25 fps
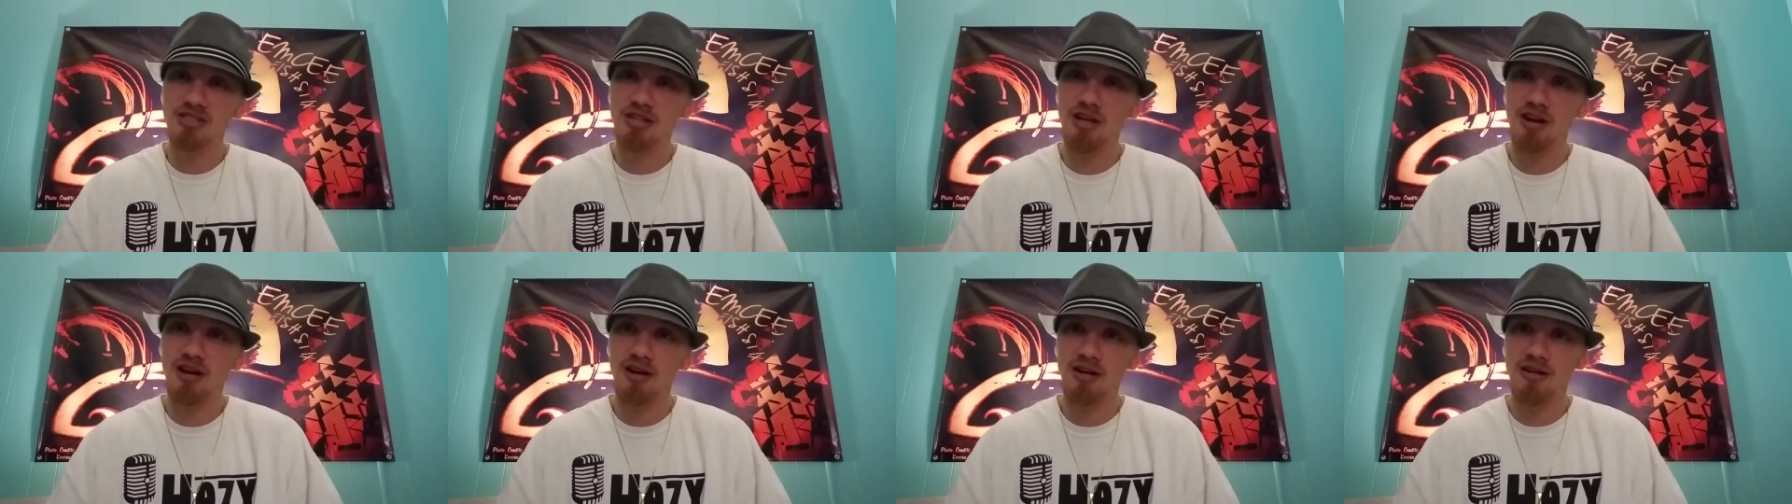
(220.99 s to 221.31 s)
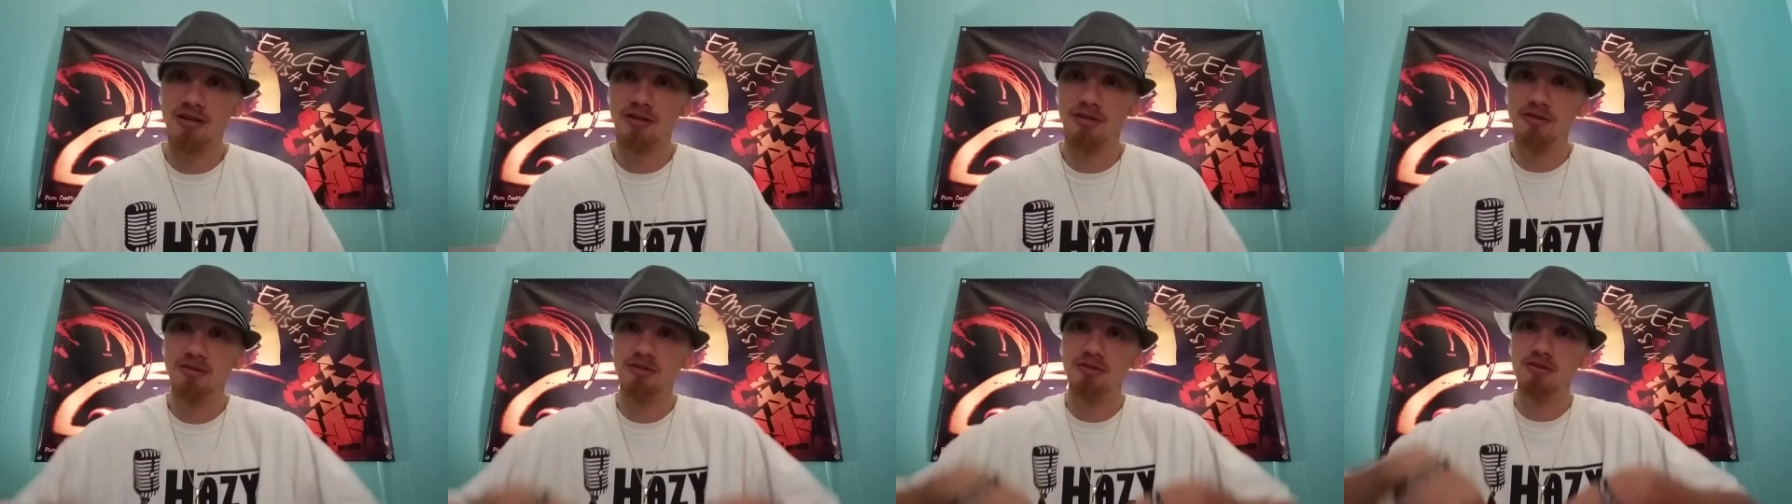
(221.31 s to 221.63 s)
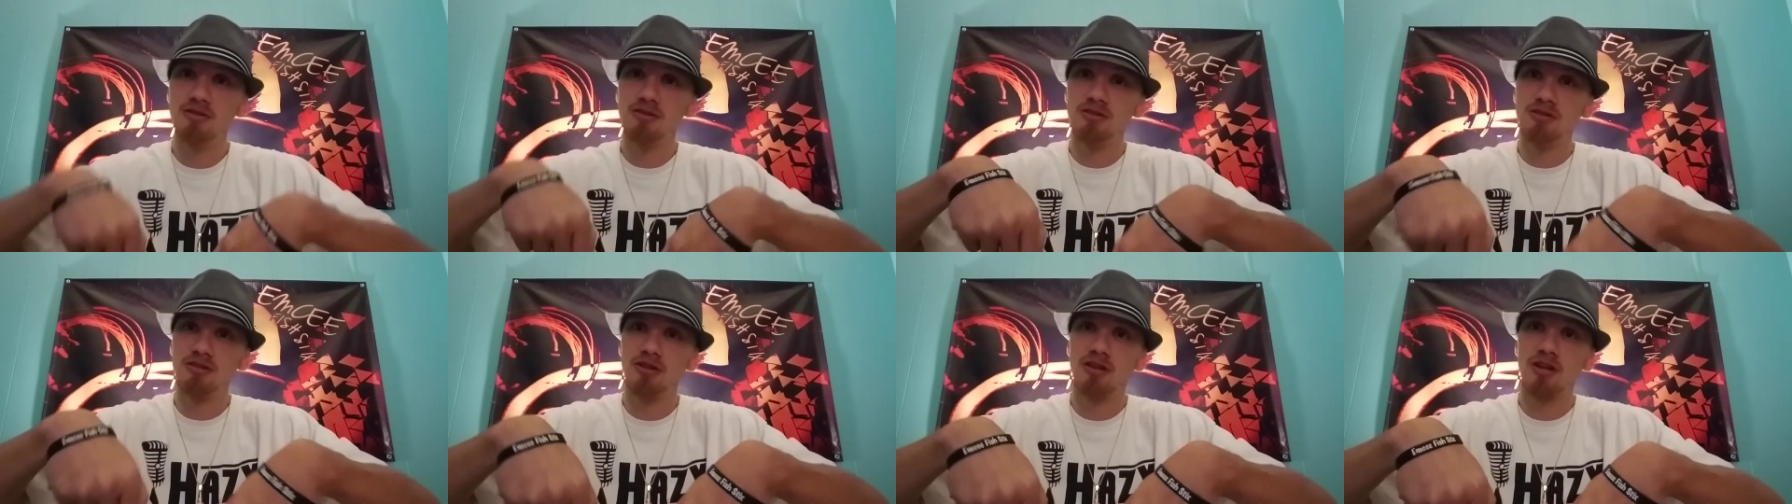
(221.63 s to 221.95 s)
their
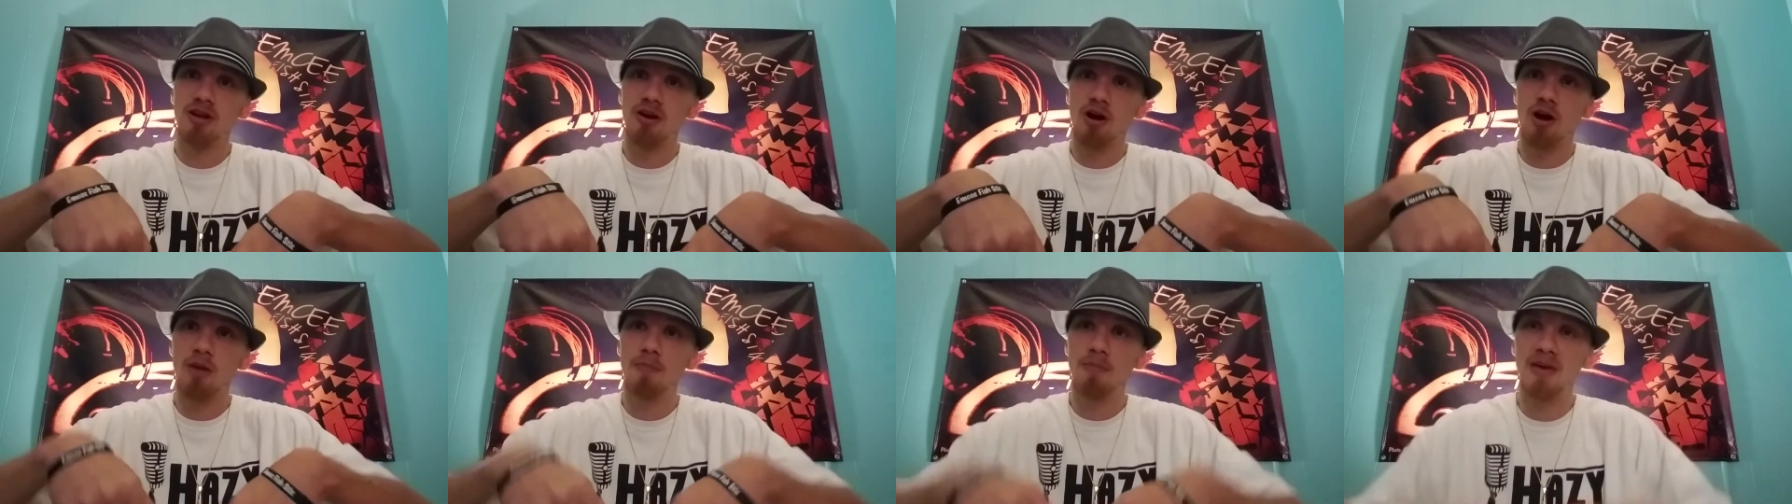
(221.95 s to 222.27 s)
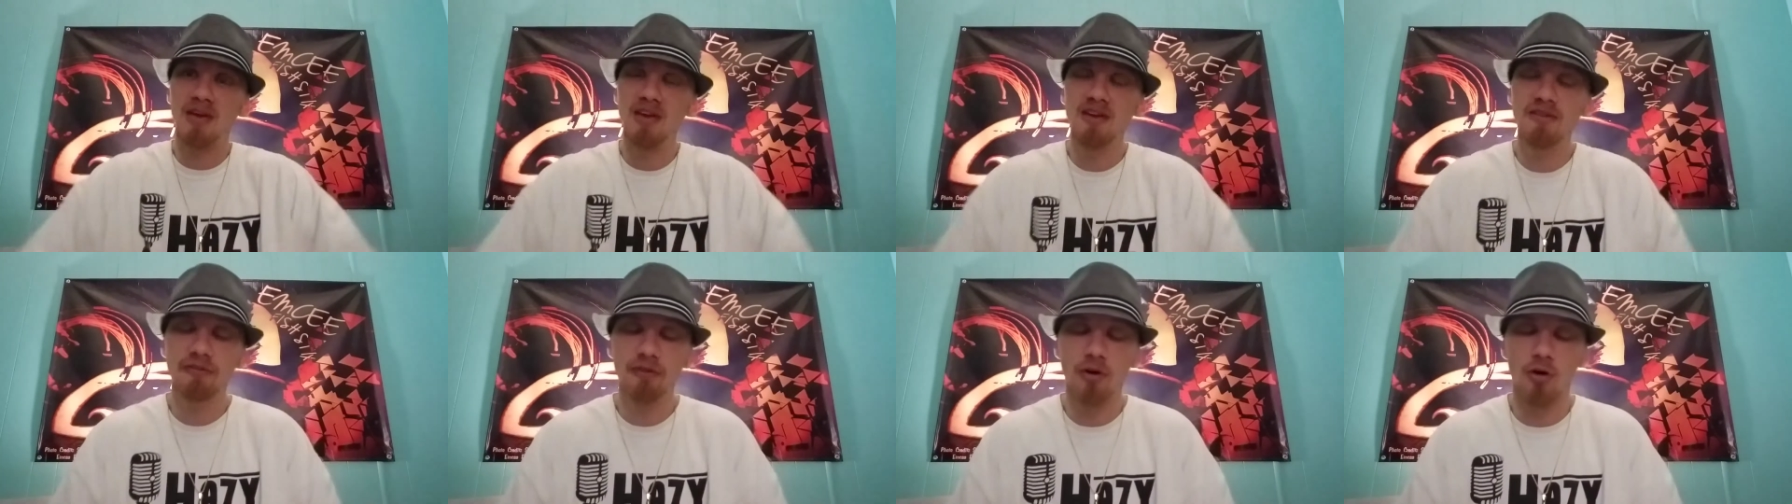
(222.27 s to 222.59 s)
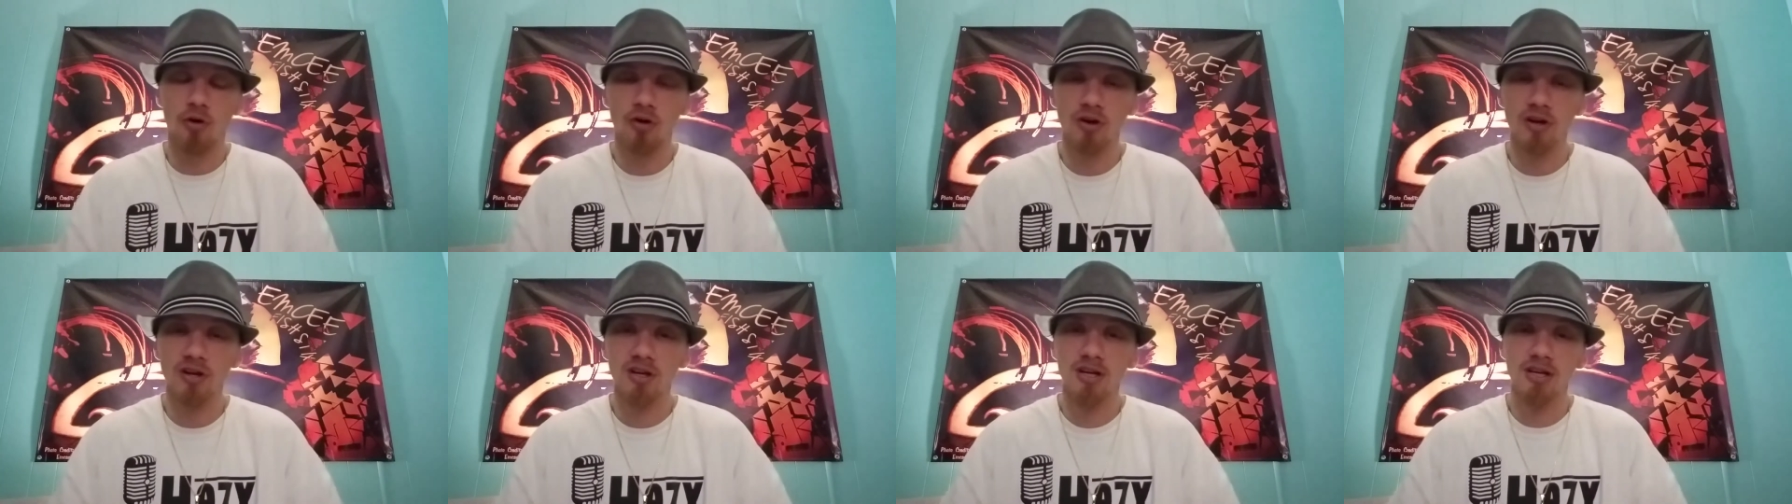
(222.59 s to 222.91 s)
their
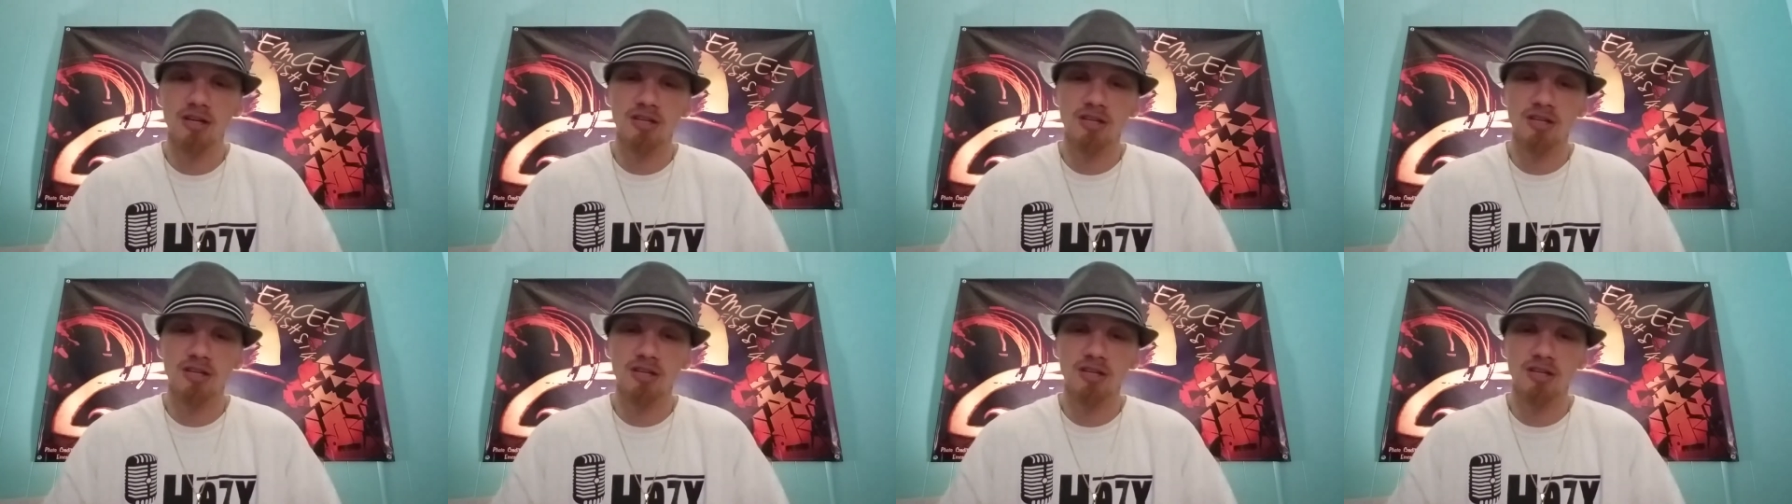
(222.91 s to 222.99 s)
upheaval.